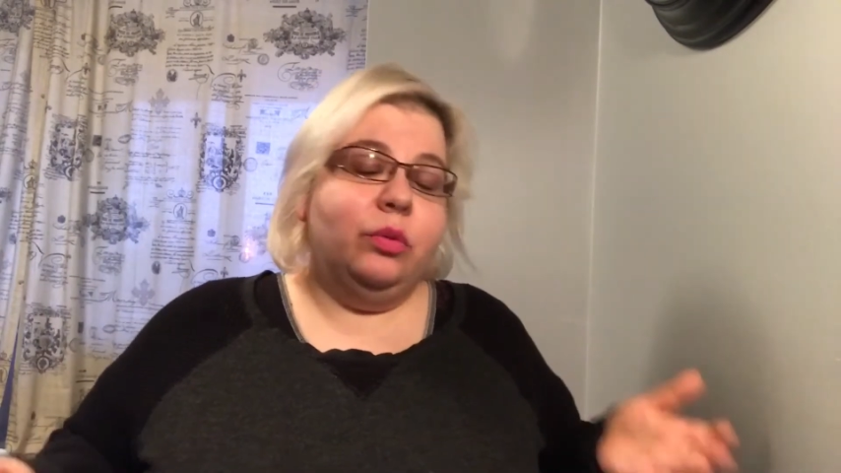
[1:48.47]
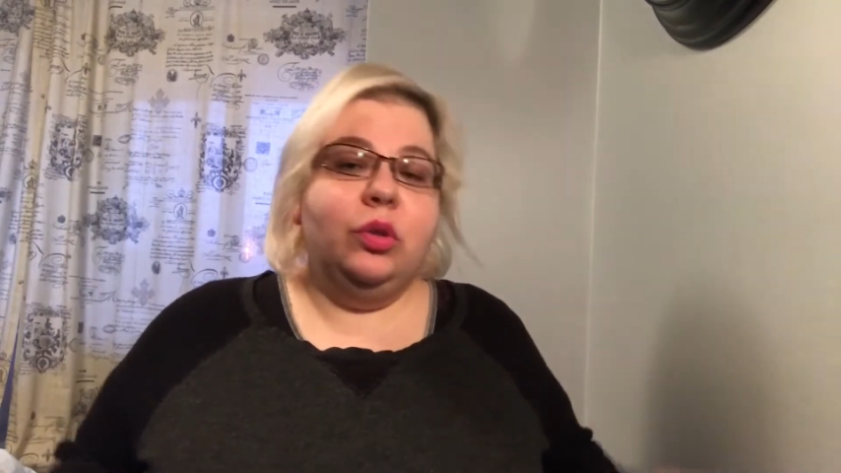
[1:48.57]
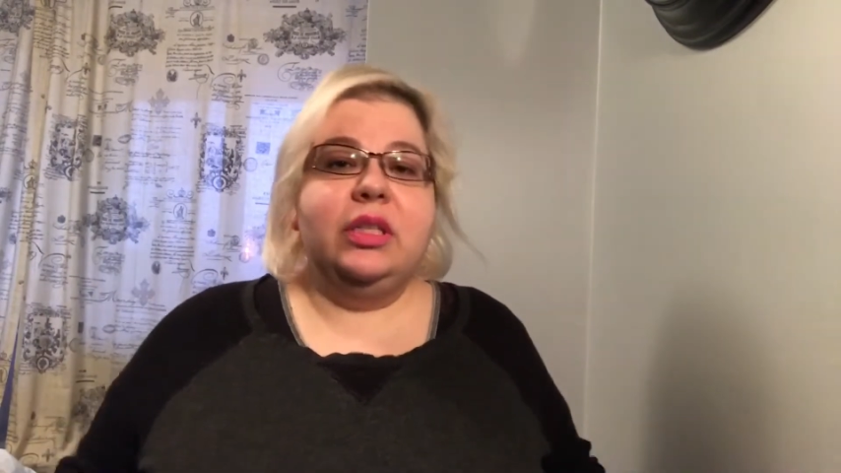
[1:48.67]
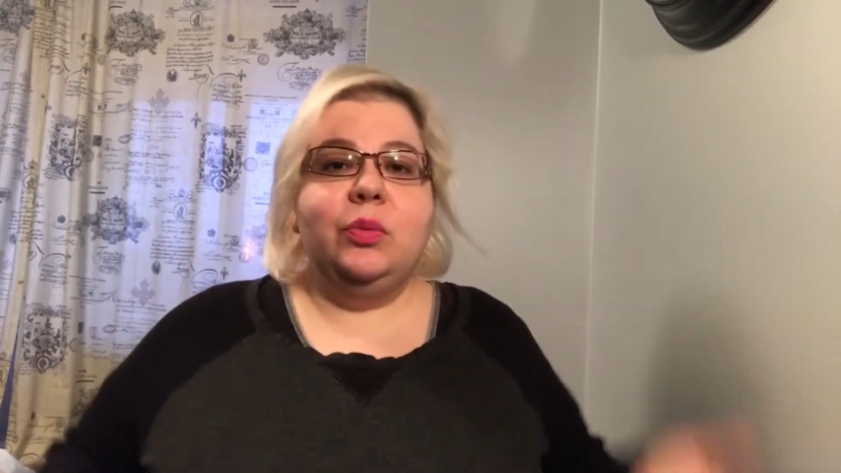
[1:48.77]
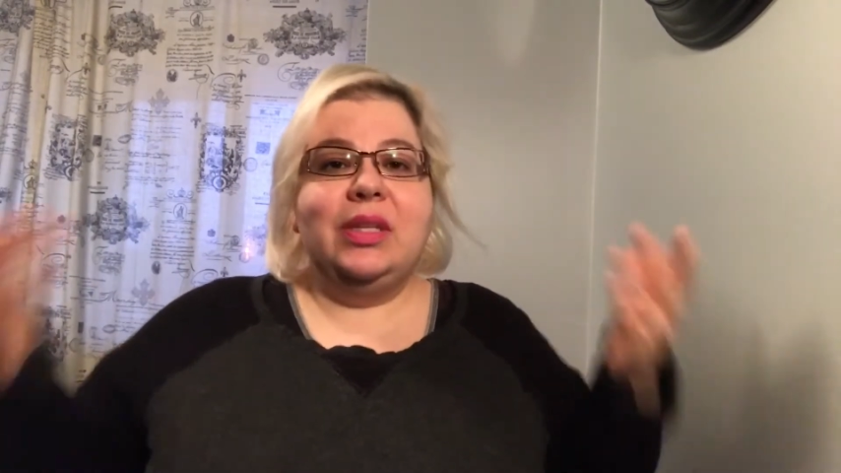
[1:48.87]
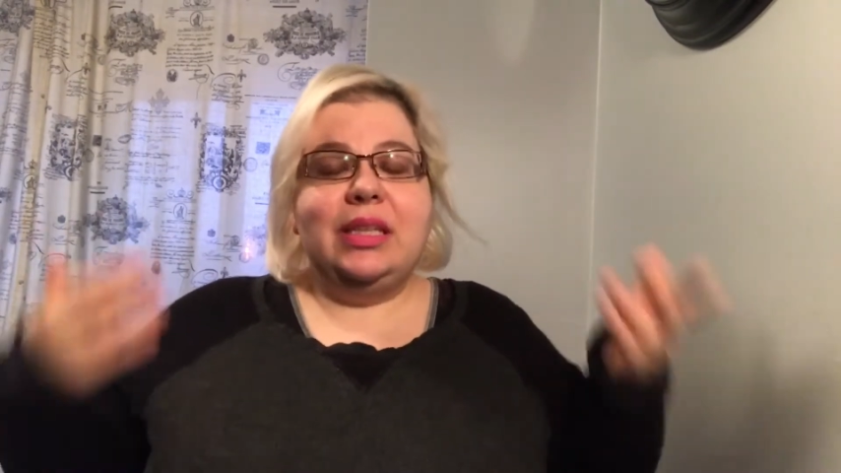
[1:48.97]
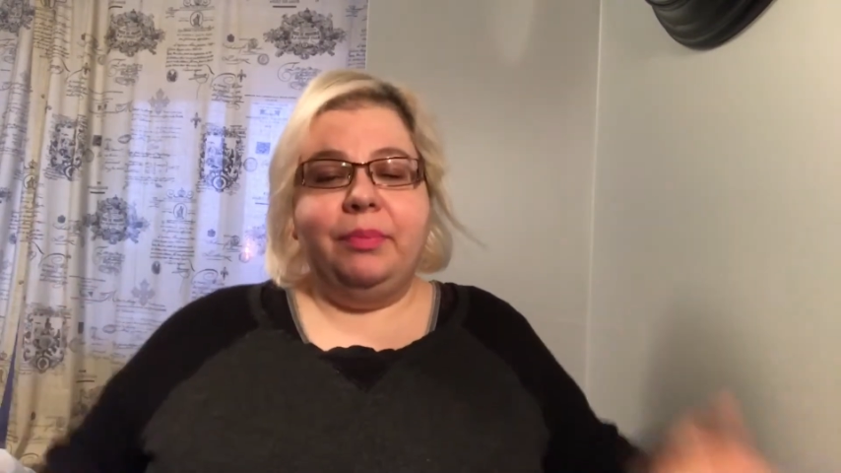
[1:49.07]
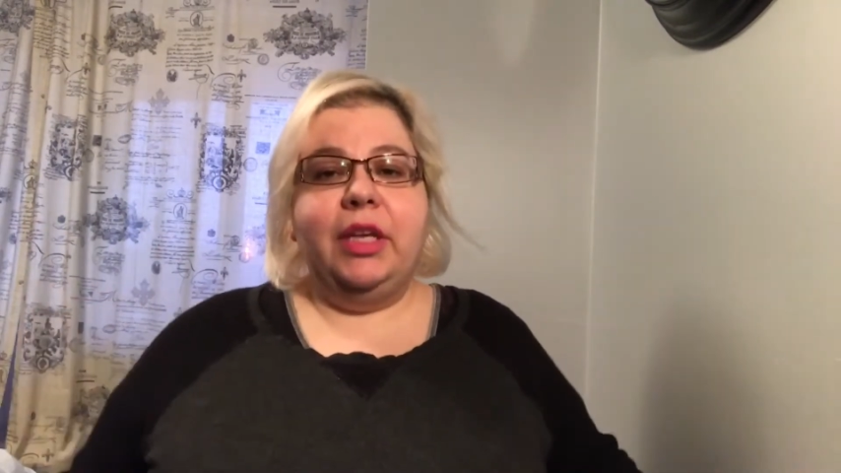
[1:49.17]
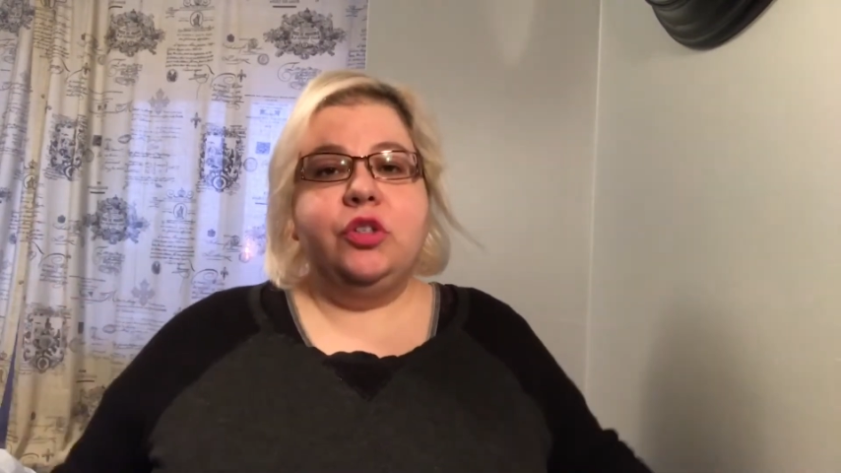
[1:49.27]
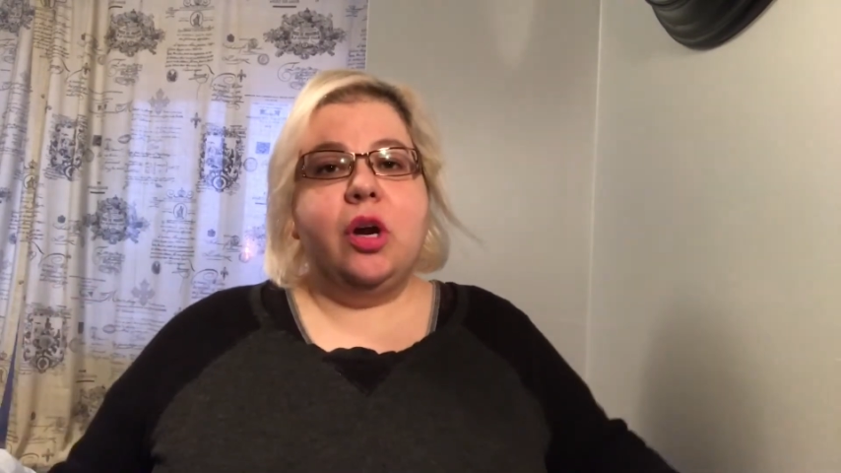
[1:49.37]
rule is when
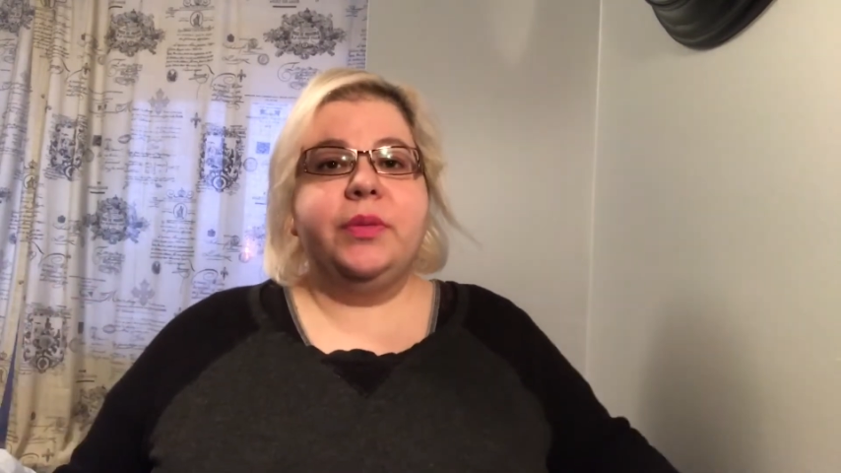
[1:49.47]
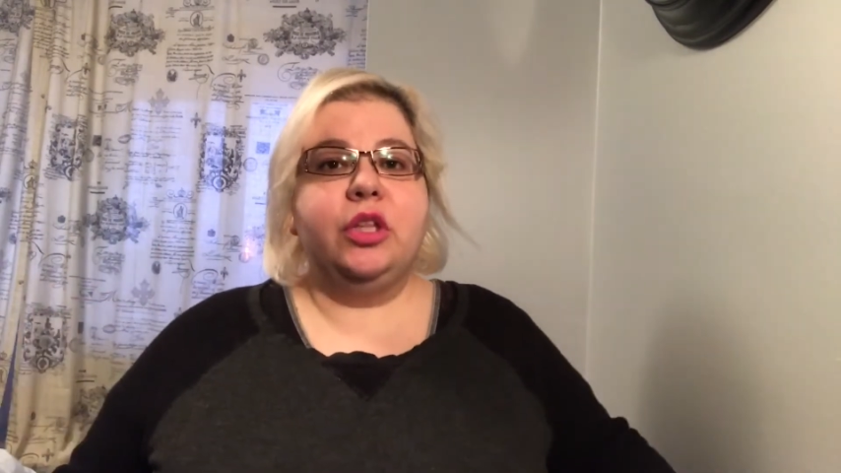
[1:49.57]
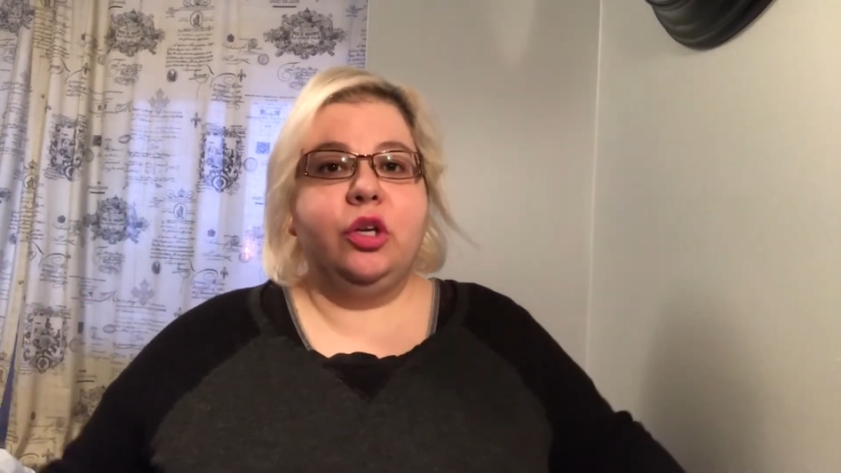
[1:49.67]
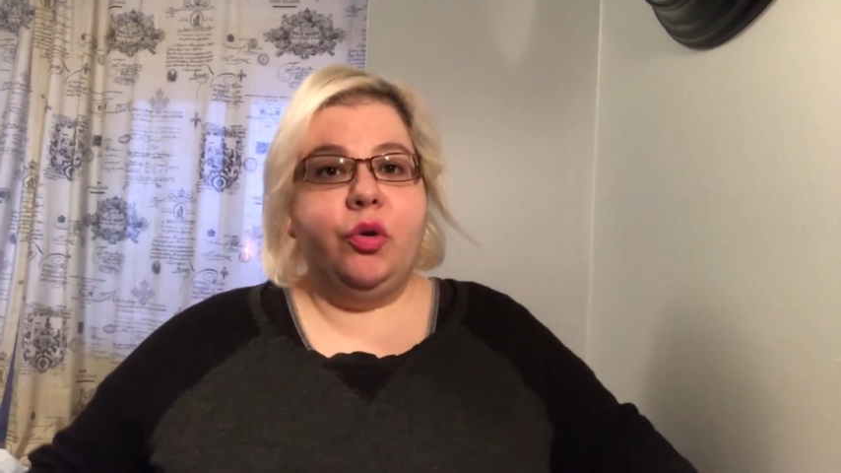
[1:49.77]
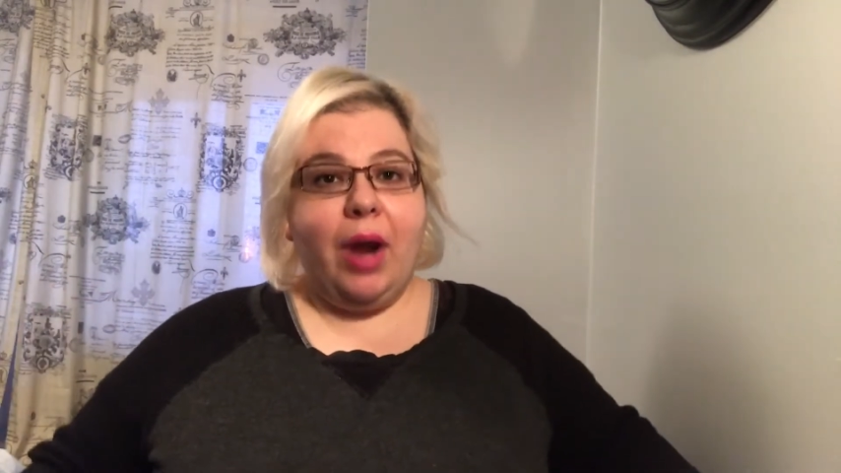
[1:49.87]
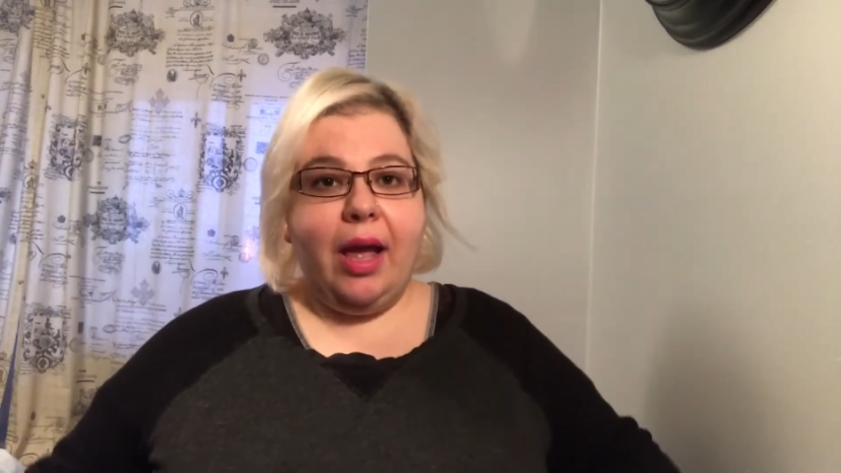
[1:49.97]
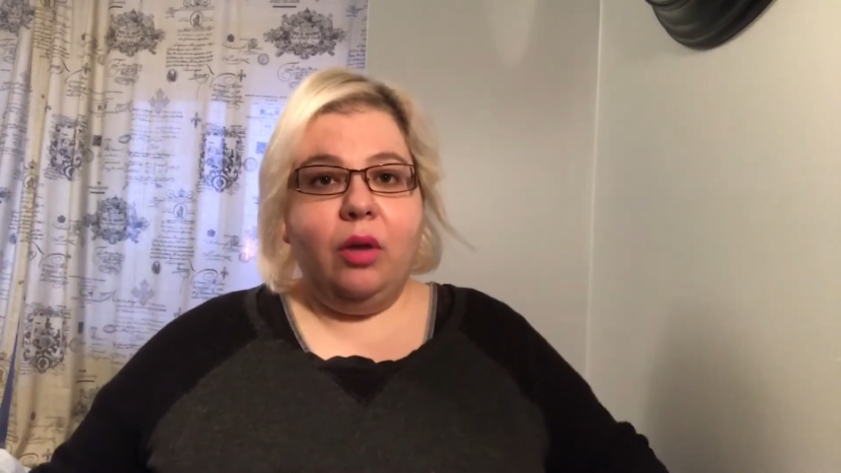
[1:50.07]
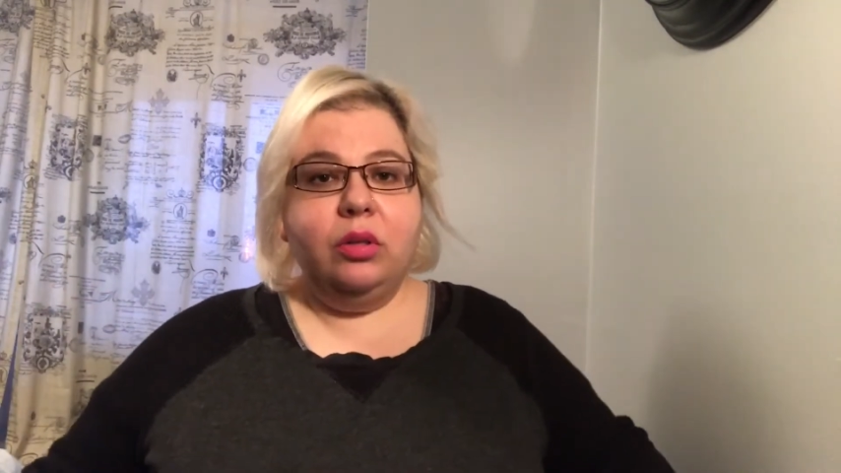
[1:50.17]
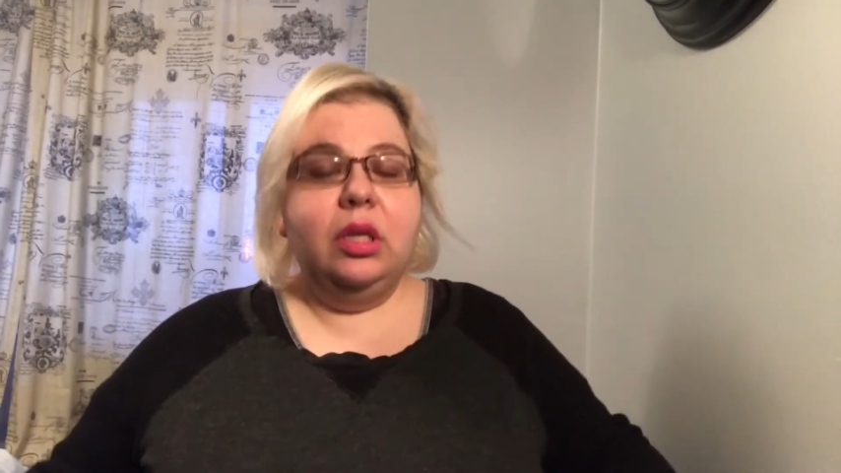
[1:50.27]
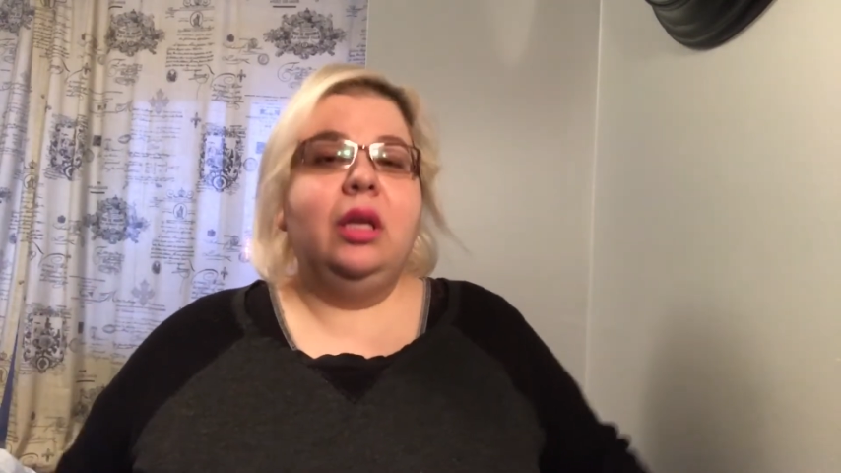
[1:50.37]
something drops on the
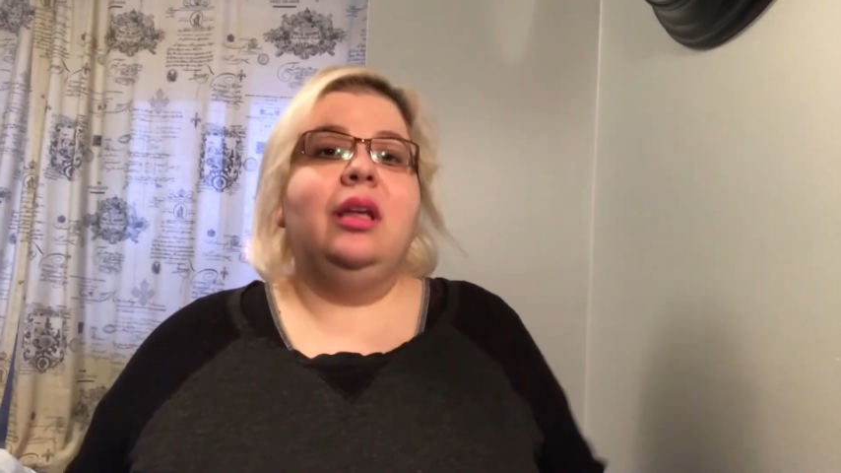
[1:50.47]
ground,